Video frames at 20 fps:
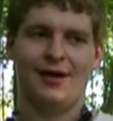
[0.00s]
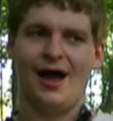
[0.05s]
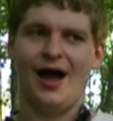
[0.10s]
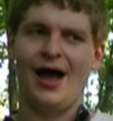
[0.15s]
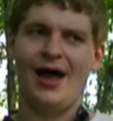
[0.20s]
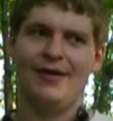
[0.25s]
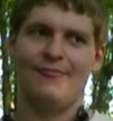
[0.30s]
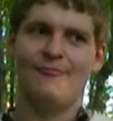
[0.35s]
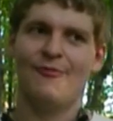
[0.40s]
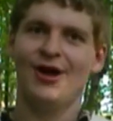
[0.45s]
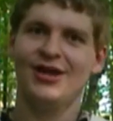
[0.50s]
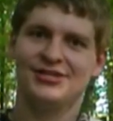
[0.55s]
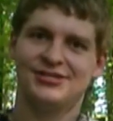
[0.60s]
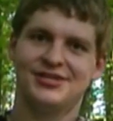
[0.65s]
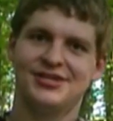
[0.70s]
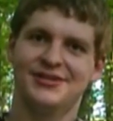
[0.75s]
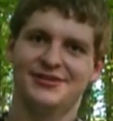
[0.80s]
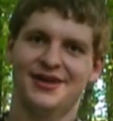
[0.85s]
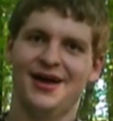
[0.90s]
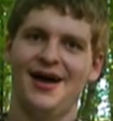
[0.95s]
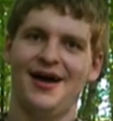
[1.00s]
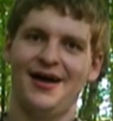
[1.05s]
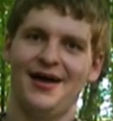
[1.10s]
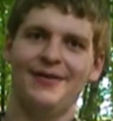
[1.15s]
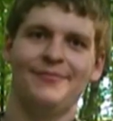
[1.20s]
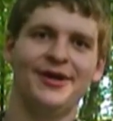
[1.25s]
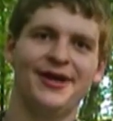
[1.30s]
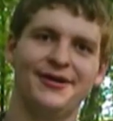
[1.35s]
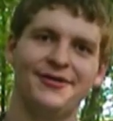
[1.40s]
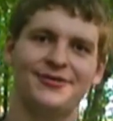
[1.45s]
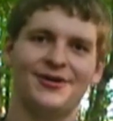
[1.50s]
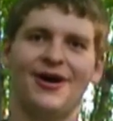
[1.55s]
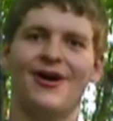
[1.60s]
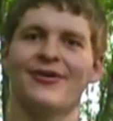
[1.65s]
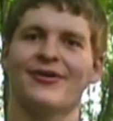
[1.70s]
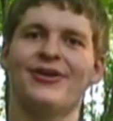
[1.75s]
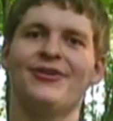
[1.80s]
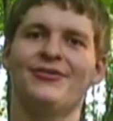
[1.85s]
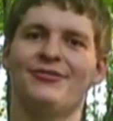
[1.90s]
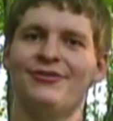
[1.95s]
I'm wasting time here
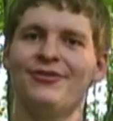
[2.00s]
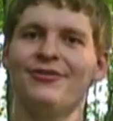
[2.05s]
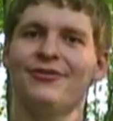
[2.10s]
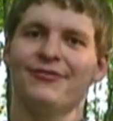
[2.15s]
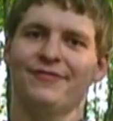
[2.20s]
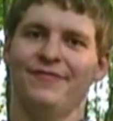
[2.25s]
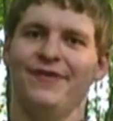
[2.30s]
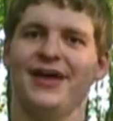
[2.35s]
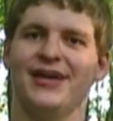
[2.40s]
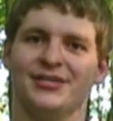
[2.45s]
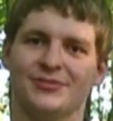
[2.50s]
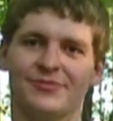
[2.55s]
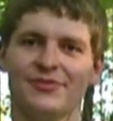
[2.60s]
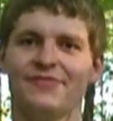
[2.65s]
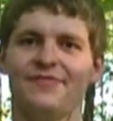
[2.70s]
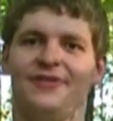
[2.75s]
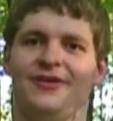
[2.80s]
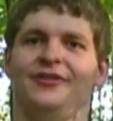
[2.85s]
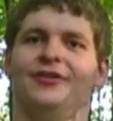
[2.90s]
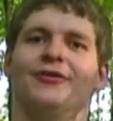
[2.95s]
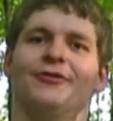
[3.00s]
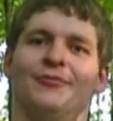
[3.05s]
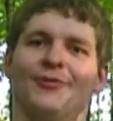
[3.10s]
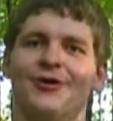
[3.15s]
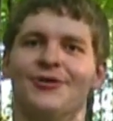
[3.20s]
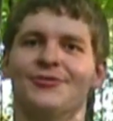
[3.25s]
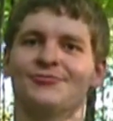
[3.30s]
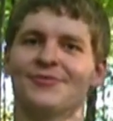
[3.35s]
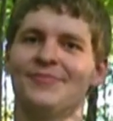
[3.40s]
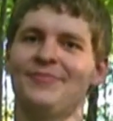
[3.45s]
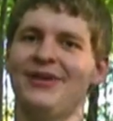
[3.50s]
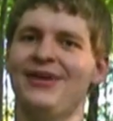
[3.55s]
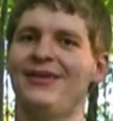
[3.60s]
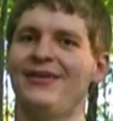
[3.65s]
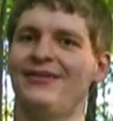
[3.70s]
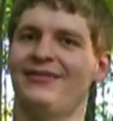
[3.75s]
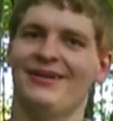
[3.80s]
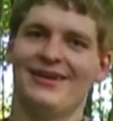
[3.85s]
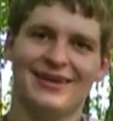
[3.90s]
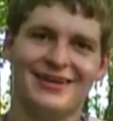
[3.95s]
talking to your face with filler words
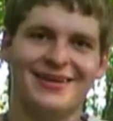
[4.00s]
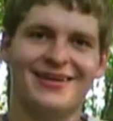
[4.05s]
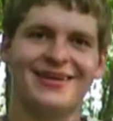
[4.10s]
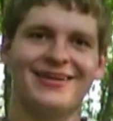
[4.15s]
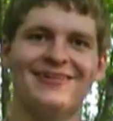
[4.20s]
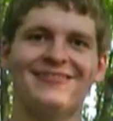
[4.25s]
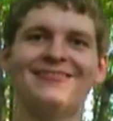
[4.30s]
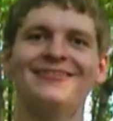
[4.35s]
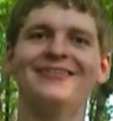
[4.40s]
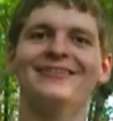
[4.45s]
repeatedly, you know?